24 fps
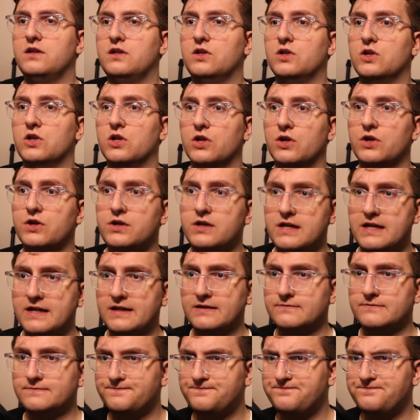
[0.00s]

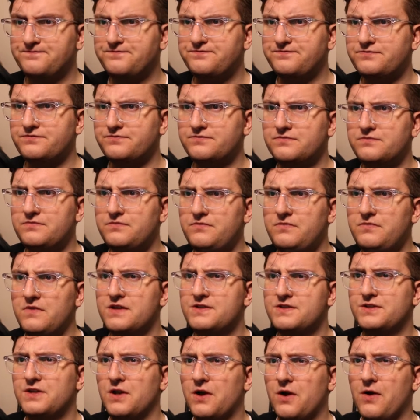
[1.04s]
learning.
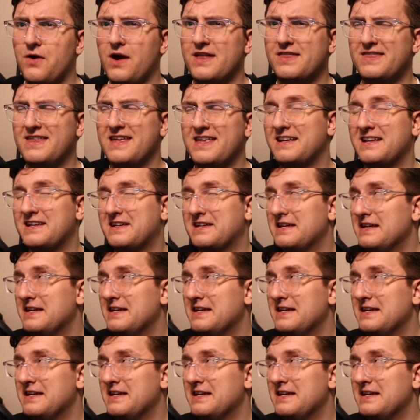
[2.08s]
So I think